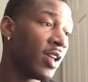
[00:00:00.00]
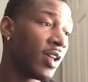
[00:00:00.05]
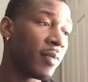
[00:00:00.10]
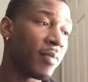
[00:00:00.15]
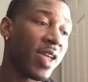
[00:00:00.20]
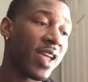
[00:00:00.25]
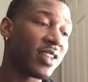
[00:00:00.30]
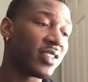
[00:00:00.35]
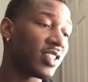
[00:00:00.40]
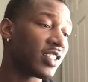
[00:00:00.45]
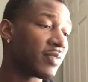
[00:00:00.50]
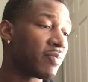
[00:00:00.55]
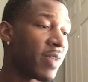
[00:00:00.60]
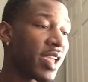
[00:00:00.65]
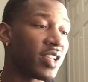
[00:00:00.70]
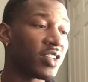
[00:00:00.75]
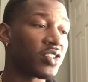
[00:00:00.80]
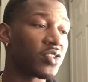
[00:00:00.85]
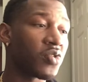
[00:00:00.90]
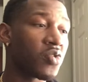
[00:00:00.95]
man, just
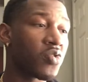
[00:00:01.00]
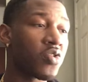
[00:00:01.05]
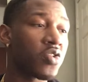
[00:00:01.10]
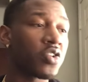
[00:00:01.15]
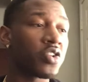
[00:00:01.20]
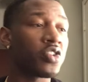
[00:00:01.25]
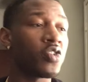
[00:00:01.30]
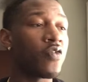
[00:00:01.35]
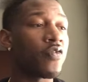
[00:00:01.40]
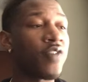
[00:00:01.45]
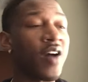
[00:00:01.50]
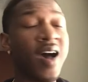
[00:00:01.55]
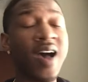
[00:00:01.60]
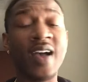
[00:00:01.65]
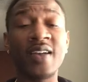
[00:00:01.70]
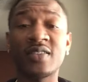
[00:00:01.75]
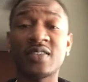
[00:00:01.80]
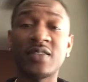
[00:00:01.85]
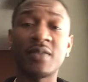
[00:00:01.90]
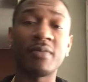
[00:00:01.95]
make sure you
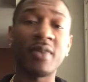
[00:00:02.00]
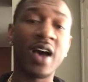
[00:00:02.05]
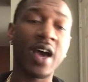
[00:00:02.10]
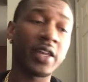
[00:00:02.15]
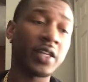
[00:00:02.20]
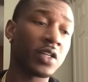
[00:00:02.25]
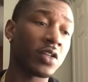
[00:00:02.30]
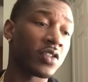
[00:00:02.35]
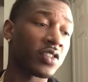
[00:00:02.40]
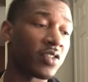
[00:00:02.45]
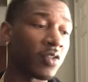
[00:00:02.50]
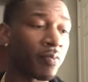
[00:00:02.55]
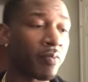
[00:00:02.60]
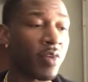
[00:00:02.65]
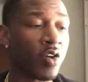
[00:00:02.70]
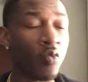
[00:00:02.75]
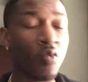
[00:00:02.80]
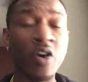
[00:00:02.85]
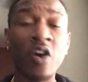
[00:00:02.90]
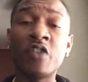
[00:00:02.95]
find somebody or
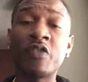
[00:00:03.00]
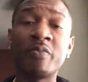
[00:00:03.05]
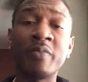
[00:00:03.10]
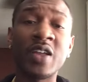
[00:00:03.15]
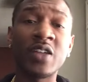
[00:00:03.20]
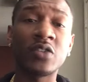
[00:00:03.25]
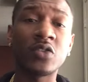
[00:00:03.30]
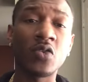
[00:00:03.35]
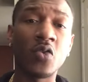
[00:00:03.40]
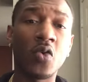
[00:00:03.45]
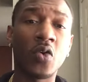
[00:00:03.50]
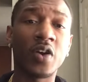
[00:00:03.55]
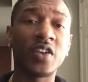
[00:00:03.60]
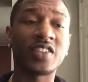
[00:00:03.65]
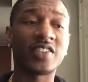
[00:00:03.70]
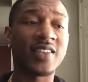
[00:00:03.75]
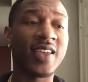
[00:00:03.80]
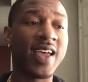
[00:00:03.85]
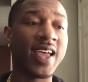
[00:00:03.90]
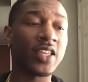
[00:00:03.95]
some wealth mentors
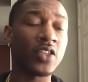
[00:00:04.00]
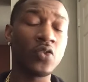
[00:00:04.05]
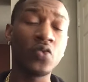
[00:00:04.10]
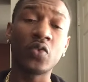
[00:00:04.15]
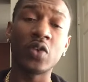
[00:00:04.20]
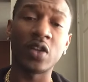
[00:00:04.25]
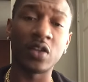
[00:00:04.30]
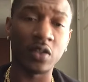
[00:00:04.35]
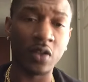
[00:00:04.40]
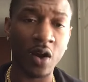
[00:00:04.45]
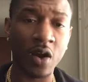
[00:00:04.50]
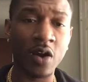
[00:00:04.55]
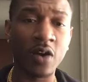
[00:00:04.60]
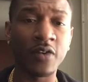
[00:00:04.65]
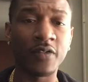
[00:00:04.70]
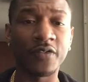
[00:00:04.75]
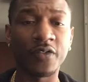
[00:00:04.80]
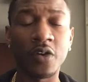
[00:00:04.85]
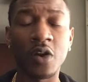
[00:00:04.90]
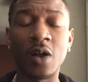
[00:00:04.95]
that you can
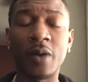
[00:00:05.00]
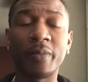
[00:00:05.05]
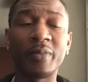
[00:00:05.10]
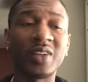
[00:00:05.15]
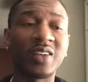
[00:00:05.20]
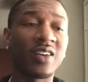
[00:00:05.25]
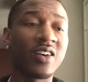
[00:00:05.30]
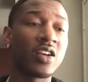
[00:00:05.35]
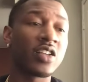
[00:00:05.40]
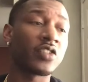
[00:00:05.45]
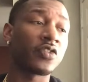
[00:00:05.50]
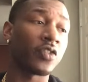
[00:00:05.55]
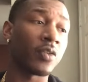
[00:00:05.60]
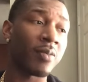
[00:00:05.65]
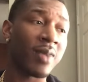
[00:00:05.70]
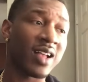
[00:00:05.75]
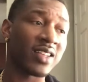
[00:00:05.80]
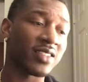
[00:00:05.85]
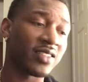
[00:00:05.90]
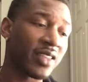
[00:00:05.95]
learn from. Because for
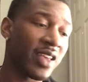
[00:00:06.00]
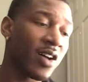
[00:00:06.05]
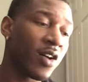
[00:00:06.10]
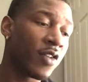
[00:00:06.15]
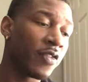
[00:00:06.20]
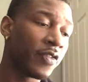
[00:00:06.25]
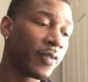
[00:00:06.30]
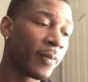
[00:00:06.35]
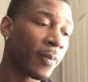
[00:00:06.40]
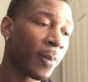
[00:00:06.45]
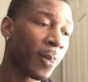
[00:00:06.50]
myself,